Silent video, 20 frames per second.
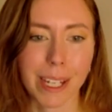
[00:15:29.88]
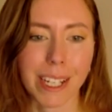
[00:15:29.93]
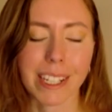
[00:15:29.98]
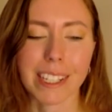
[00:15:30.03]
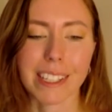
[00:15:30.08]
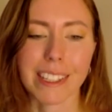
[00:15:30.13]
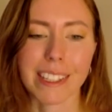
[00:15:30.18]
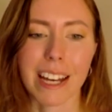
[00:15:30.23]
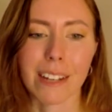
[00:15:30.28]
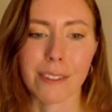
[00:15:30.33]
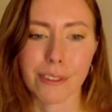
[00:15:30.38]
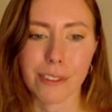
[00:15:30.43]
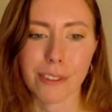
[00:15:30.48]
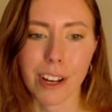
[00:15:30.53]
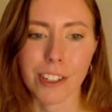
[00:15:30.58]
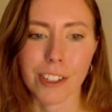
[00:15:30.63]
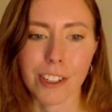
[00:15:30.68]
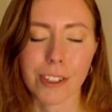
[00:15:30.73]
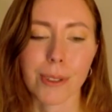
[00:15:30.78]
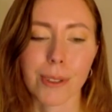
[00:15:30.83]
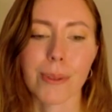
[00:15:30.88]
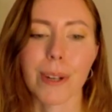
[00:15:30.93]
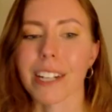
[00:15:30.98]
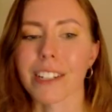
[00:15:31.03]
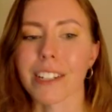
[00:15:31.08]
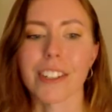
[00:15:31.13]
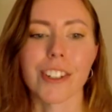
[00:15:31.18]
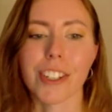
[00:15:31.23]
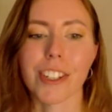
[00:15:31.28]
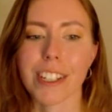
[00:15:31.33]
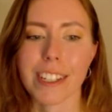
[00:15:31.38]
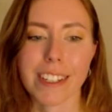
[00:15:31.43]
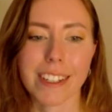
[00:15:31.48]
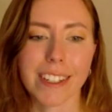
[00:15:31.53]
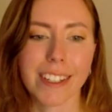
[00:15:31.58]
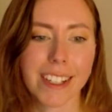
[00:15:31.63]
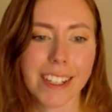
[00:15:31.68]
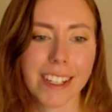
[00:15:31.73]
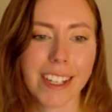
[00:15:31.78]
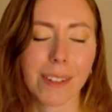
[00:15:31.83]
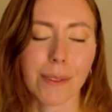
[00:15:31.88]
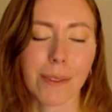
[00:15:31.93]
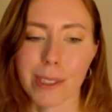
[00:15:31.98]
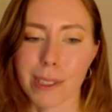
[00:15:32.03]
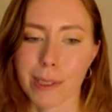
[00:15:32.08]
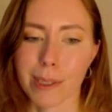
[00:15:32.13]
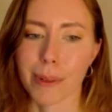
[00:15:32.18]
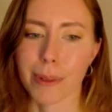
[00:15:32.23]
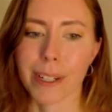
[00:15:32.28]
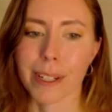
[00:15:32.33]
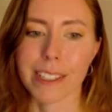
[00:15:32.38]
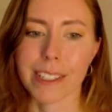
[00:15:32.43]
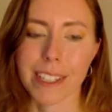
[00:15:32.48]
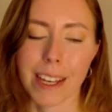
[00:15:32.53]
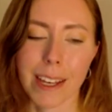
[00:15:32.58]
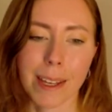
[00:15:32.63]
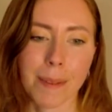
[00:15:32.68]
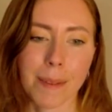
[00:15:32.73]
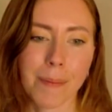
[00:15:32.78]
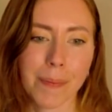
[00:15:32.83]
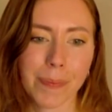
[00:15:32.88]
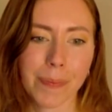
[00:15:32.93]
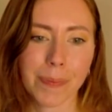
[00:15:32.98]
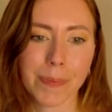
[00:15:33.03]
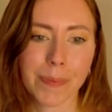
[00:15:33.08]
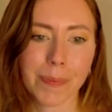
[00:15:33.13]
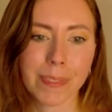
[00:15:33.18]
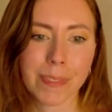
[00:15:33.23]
bringing in that fresh new energy with springtime.